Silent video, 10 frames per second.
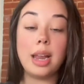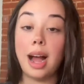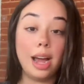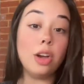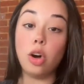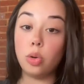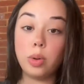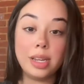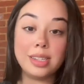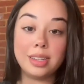I
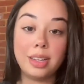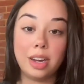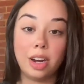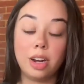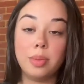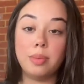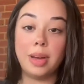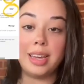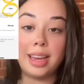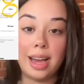always clear
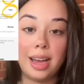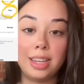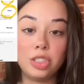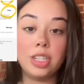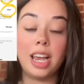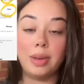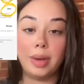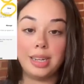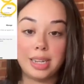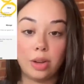my cache and
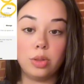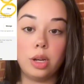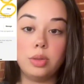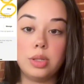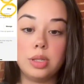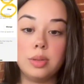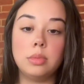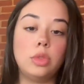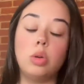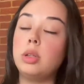my downloads.
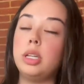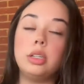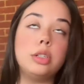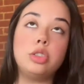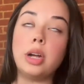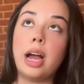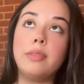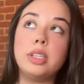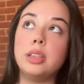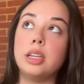Don't clear your
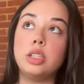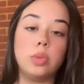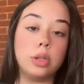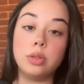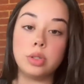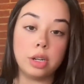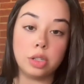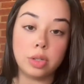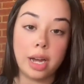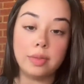drafts unless you want to lose all your
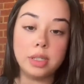drafts.